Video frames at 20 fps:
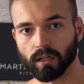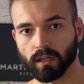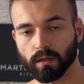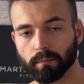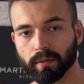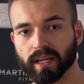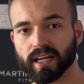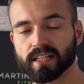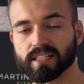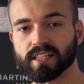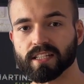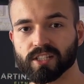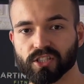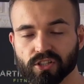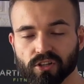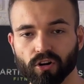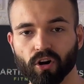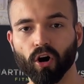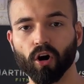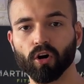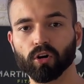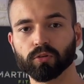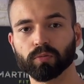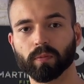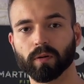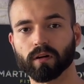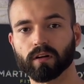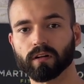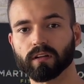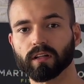Because it's your old
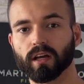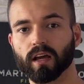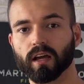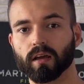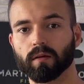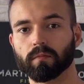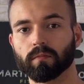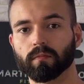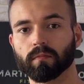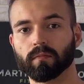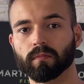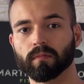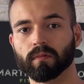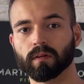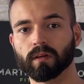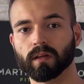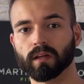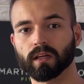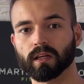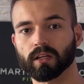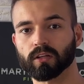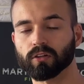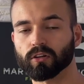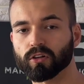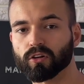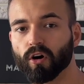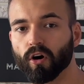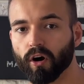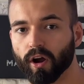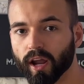paradigm. You
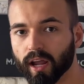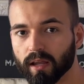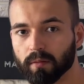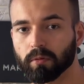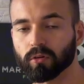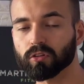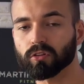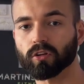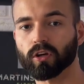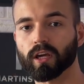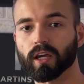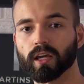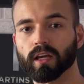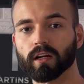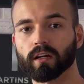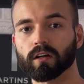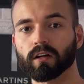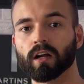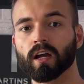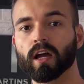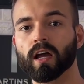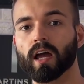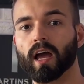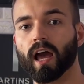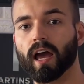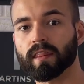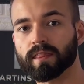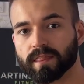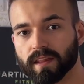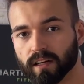are not able to hear,
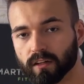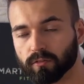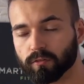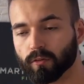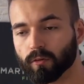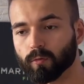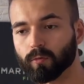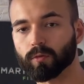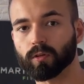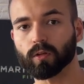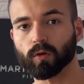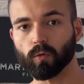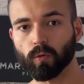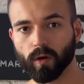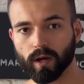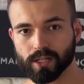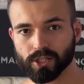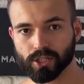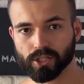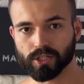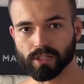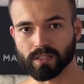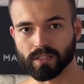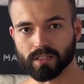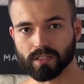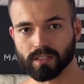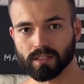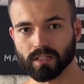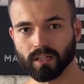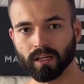and therefore with
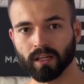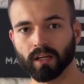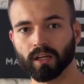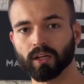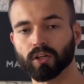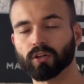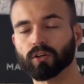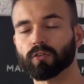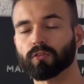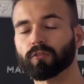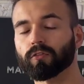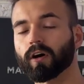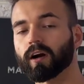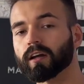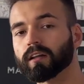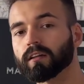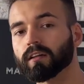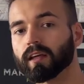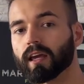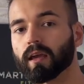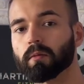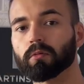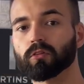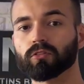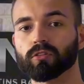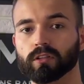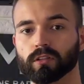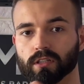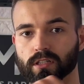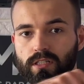questions, you're finally able
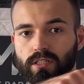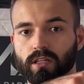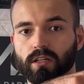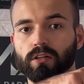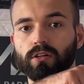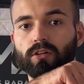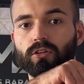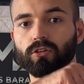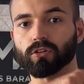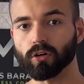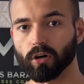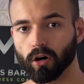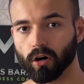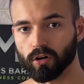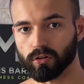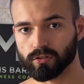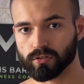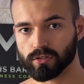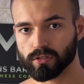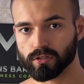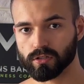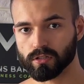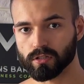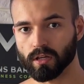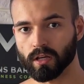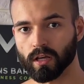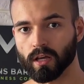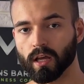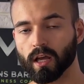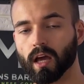to understand your thoughts.
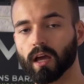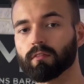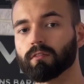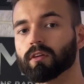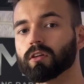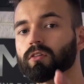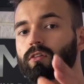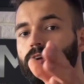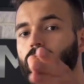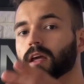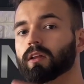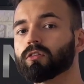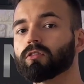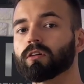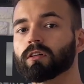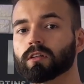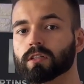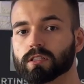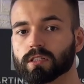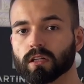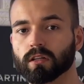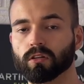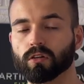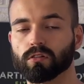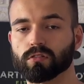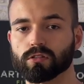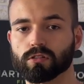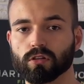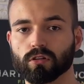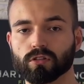And when you get to understand
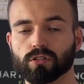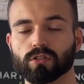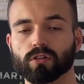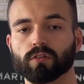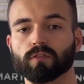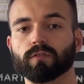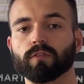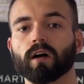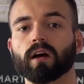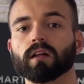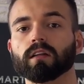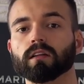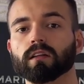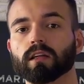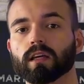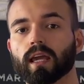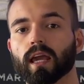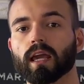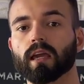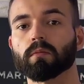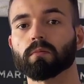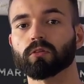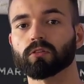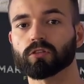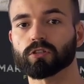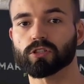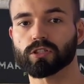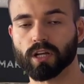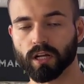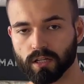those thoughts, you're finally able
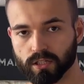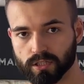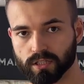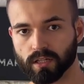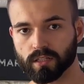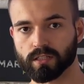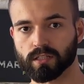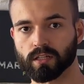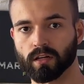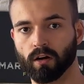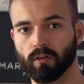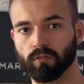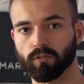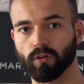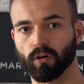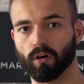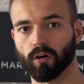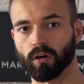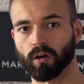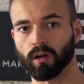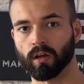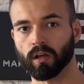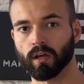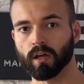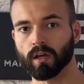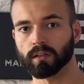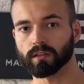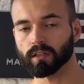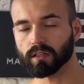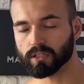to change that self-talk.
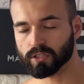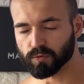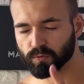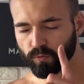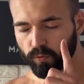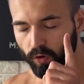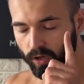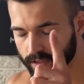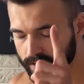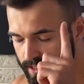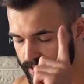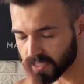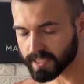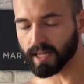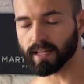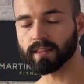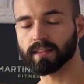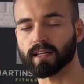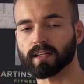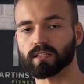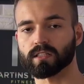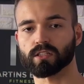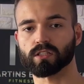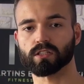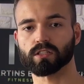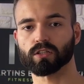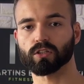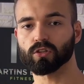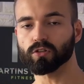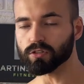There is one
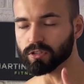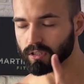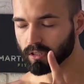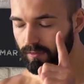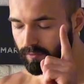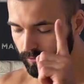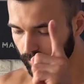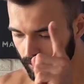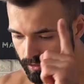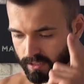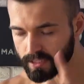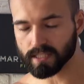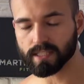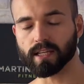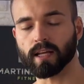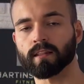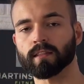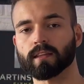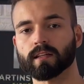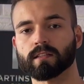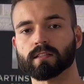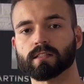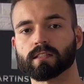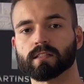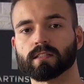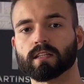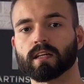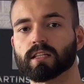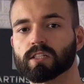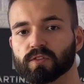sentence, usually one sentence,
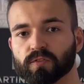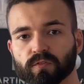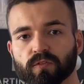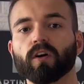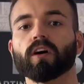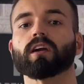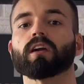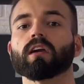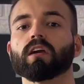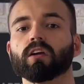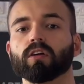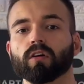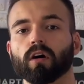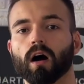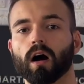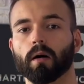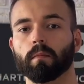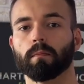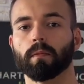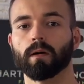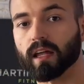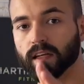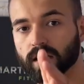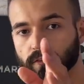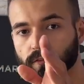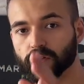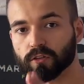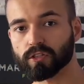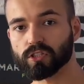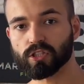that is fucking you up. And
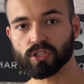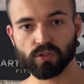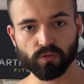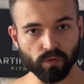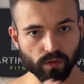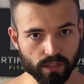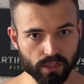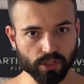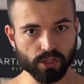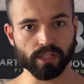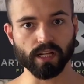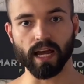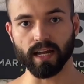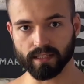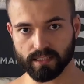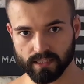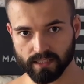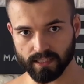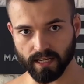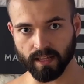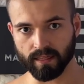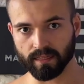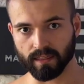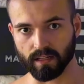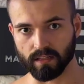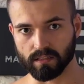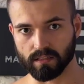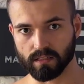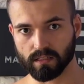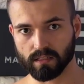if you switch that
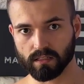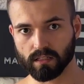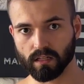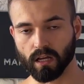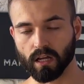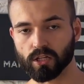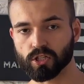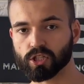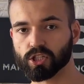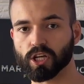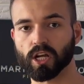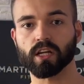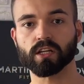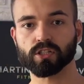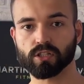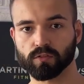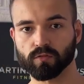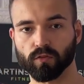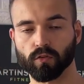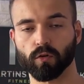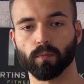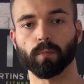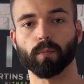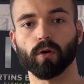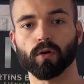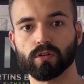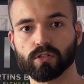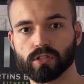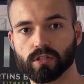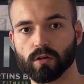sentence and change it for a
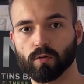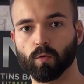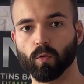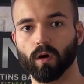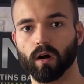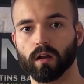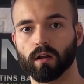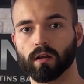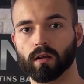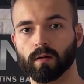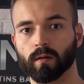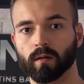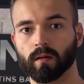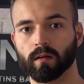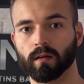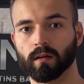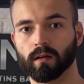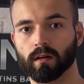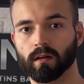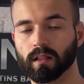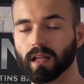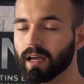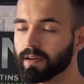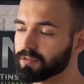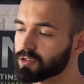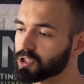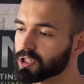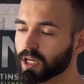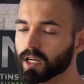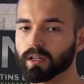positive one,
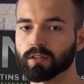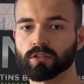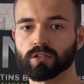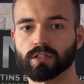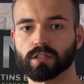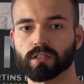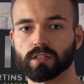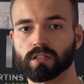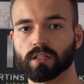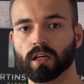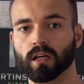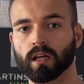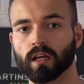life changes.